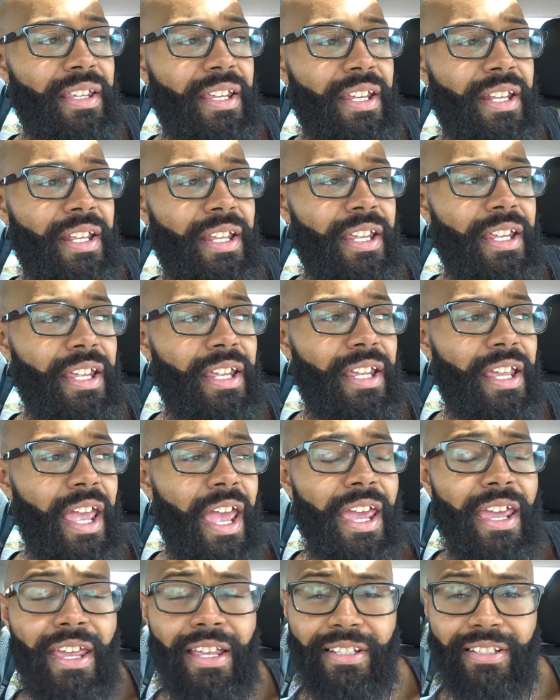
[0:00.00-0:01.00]
it
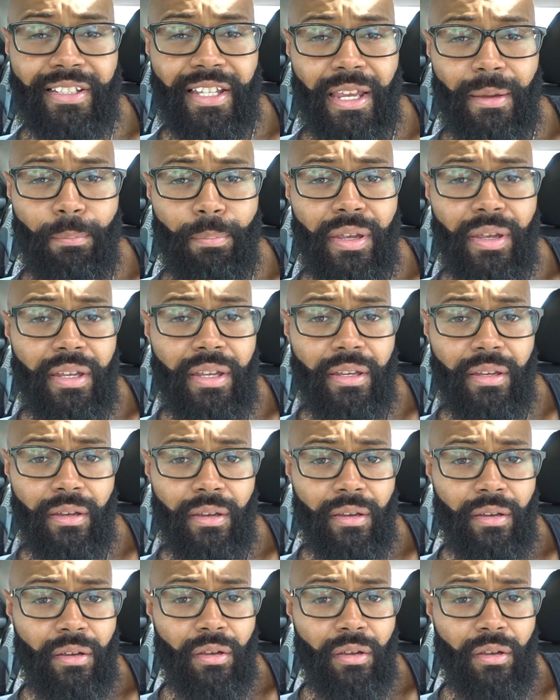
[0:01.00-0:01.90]
ASAP.